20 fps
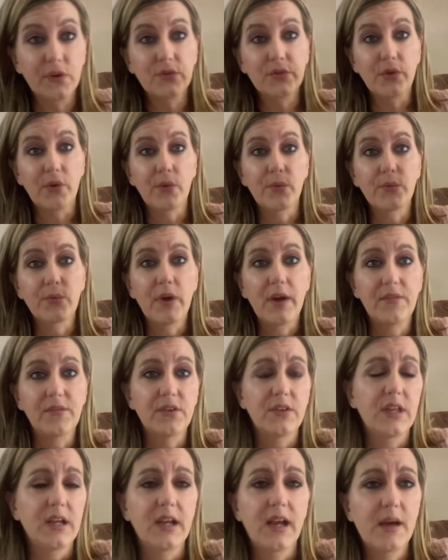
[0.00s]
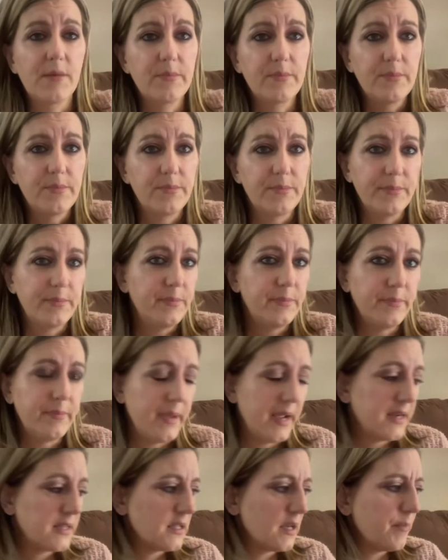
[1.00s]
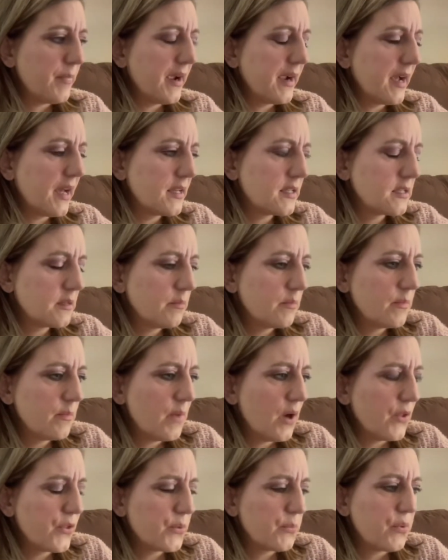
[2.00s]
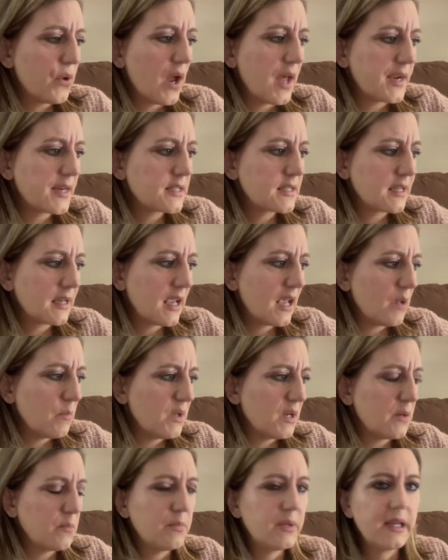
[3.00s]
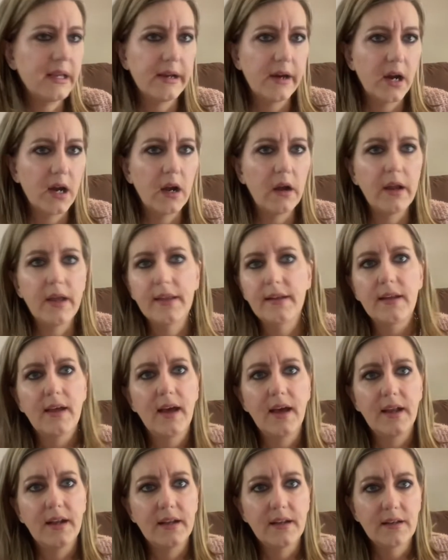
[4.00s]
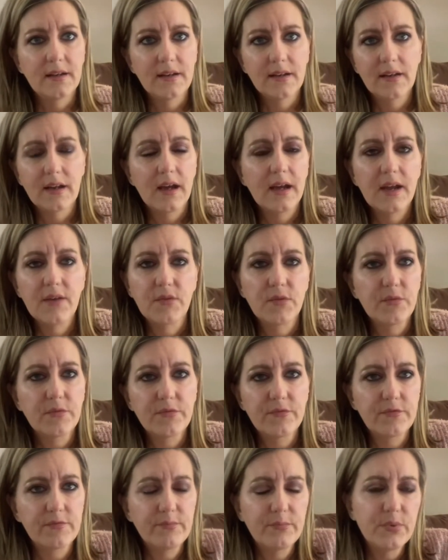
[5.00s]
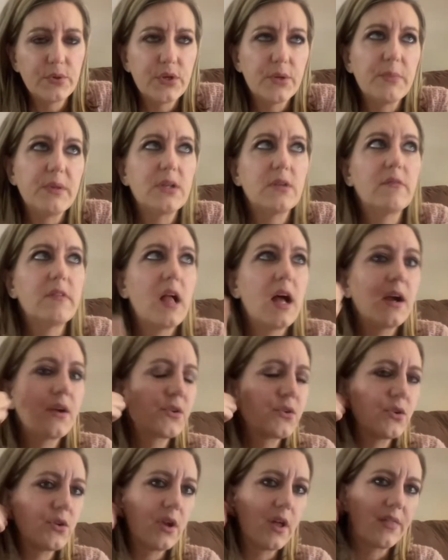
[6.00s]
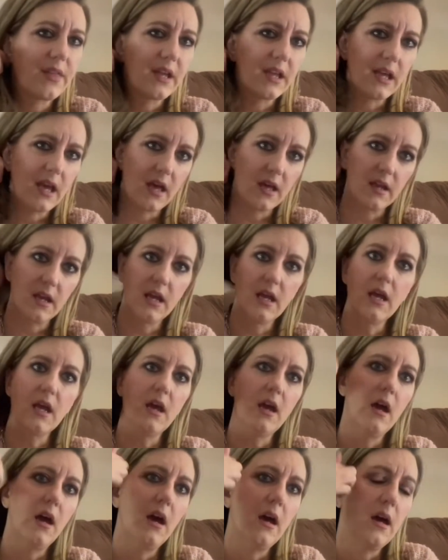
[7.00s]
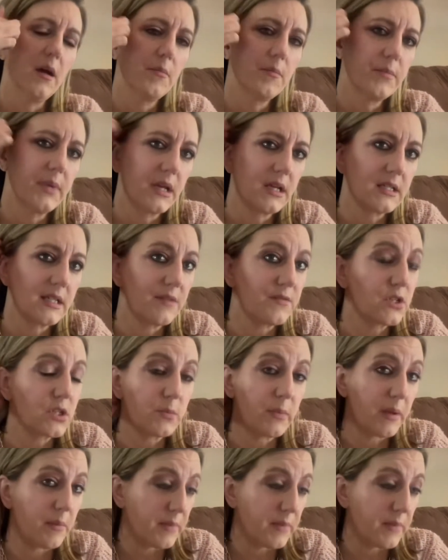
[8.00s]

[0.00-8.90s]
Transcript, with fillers: so everything got backed up. I got some other products that came in in PR and I didn't, I haven't put them into vlogs or nothing yet um, because I've just been